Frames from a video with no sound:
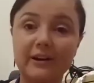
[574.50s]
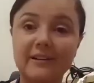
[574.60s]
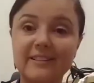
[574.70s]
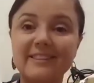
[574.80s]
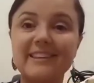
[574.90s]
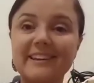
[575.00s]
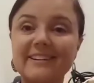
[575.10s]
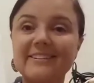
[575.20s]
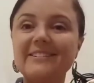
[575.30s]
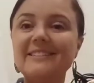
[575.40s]

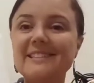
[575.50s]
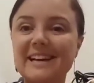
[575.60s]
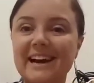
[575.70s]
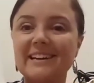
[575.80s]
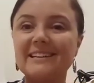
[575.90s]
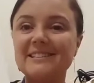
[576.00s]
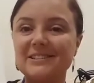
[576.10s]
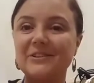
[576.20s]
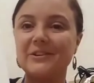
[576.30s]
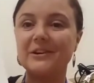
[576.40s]
little
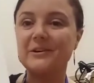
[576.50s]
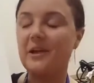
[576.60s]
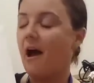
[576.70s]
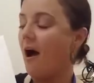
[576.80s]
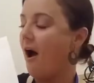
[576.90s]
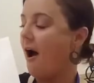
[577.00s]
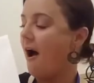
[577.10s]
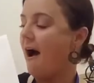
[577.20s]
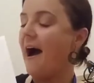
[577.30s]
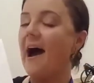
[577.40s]
dinosaur.
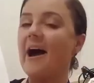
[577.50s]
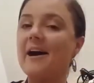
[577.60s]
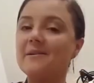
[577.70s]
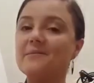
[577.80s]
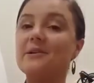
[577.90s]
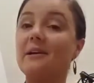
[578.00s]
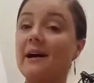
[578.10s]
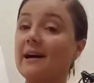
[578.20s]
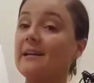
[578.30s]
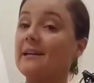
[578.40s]
I'm
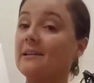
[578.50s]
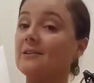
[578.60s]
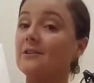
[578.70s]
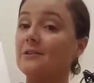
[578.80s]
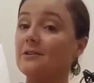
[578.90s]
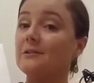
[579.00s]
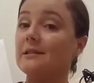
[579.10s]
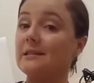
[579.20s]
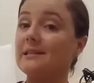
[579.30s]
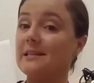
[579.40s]
glad he learned those
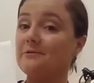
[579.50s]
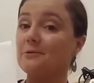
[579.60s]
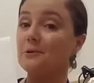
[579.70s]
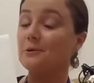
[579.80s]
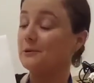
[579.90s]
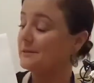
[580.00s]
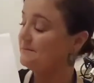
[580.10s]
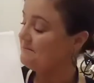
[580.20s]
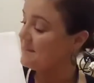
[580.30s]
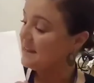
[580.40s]
listening rules.
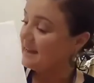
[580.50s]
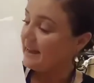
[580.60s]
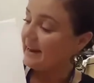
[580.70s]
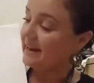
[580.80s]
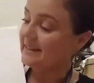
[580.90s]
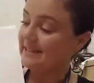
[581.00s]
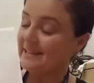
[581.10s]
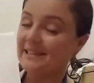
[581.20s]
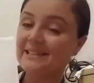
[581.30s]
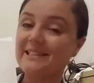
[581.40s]
And I see
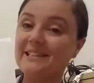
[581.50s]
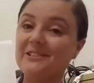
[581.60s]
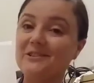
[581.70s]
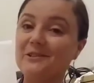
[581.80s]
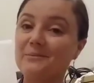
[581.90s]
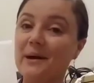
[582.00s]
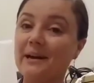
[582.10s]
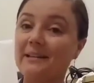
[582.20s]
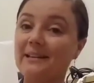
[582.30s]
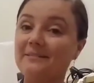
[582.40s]
his teacher
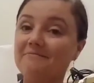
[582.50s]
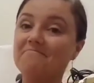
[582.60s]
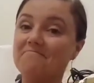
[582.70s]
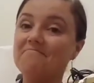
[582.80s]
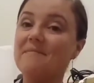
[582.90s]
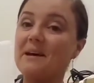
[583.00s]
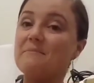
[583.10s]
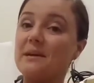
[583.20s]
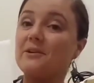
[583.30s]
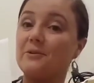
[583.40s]
smiling. That
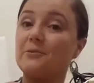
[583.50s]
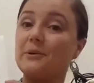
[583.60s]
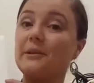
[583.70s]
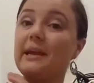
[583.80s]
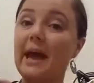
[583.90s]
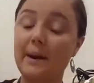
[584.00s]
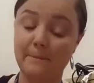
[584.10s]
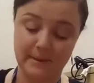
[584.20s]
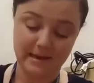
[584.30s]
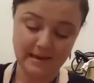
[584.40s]
made her really
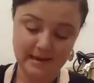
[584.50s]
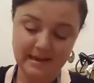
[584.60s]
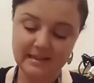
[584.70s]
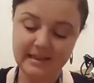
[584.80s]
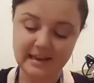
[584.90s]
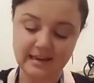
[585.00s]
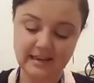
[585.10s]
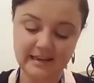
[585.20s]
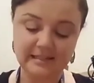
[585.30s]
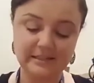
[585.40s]
happy that
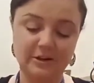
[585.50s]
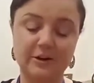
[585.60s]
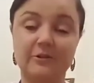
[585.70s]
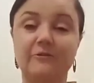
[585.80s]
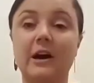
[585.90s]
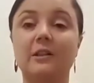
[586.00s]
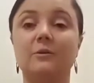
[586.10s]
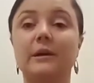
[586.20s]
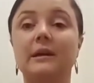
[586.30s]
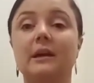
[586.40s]
he started
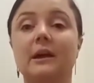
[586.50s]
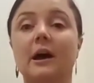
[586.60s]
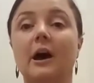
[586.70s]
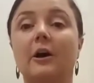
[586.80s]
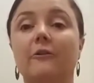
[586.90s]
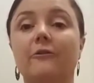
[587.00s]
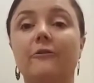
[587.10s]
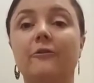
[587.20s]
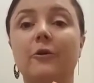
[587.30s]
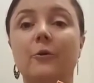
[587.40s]
following our
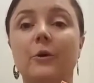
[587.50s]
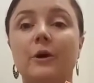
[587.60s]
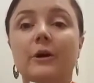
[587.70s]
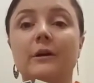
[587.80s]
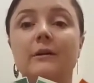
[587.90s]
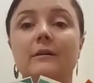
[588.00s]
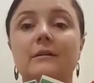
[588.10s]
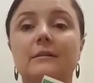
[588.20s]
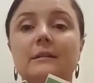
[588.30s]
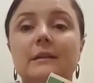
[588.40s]
4
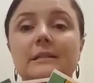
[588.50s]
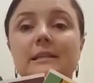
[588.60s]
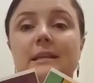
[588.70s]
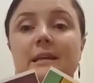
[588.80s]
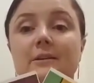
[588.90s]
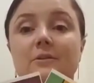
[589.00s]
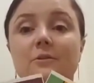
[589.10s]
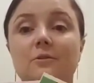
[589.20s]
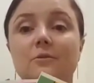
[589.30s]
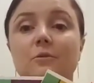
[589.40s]
listening
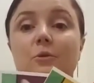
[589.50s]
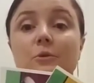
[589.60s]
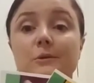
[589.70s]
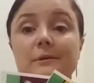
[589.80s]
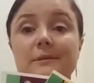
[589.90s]
rules.